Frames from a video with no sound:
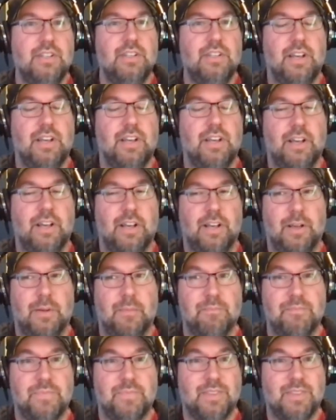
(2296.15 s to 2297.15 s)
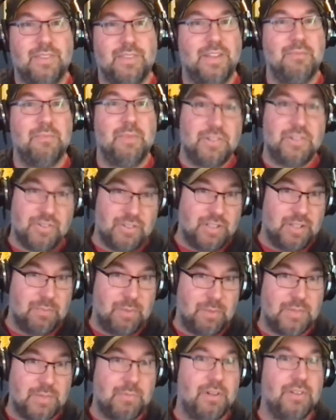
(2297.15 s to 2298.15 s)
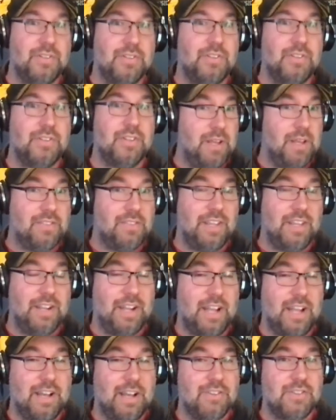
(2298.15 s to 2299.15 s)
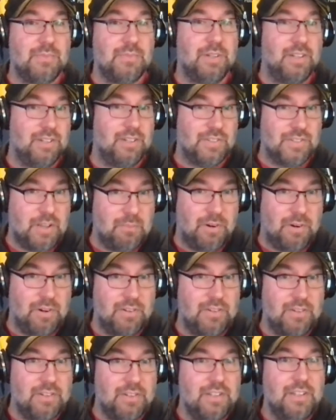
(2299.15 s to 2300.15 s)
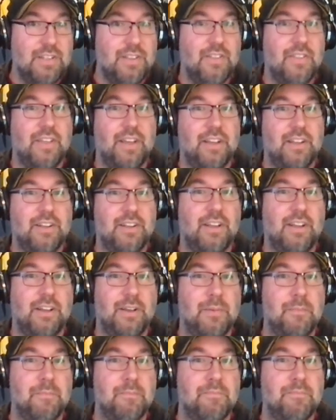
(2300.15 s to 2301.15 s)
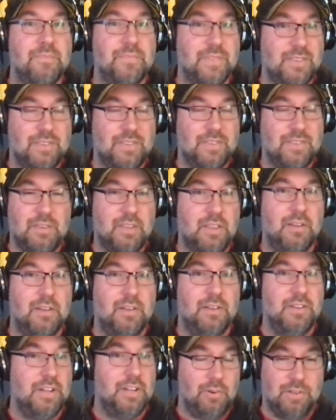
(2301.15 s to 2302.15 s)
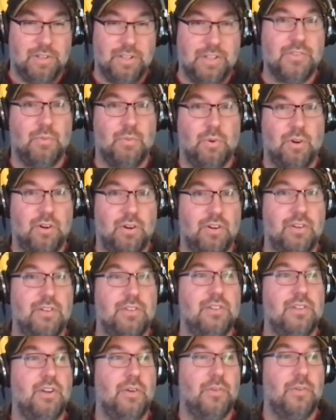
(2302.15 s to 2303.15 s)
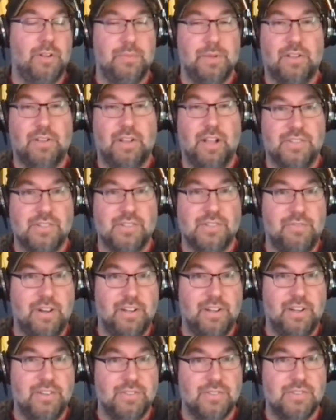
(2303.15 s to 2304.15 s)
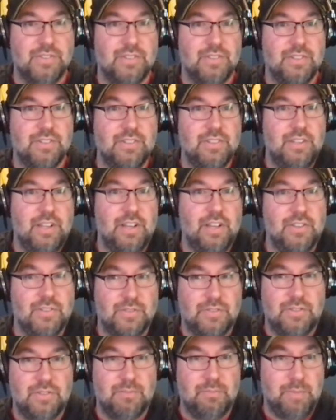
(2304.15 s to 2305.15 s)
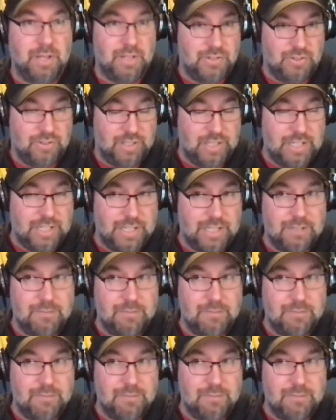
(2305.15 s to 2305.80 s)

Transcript: Um, then Major League Baseball did make the announcement in December that um, the Negro leagues were going to be classified as as major league,